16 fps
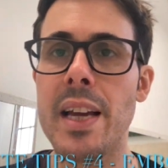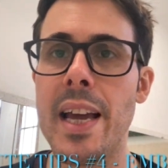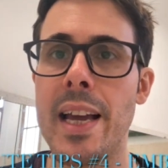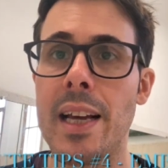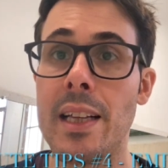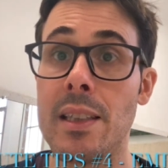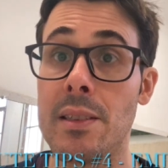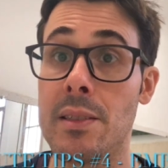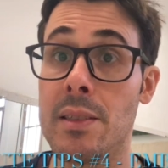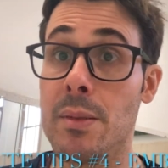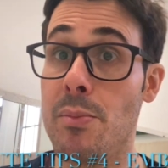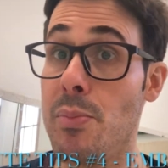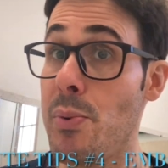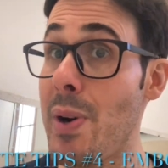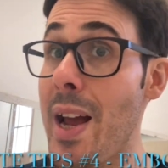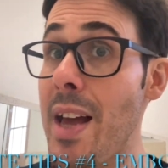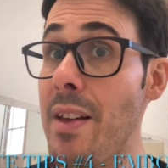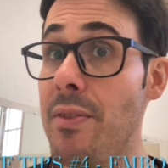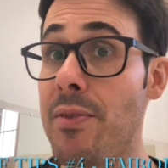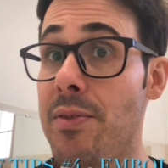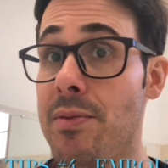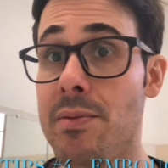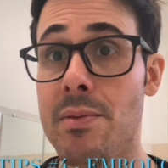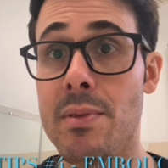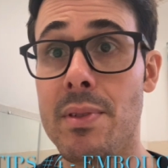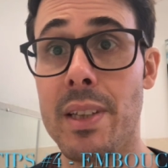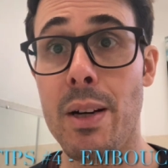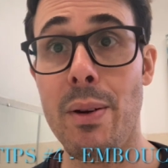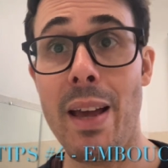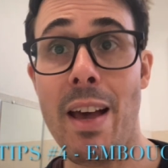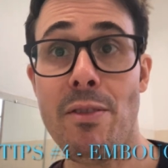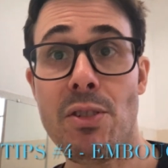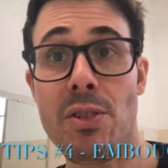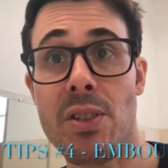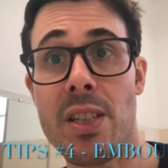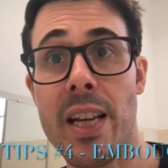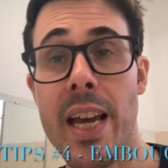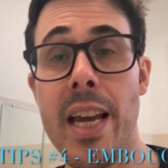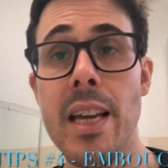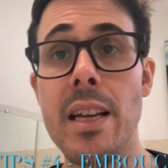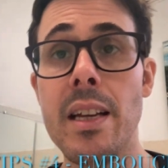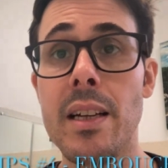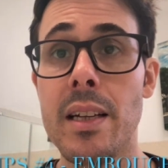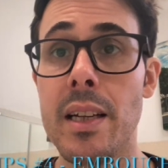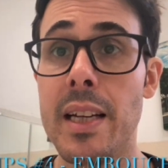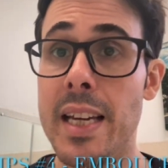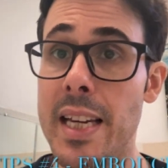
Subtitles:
and the breath that we have to take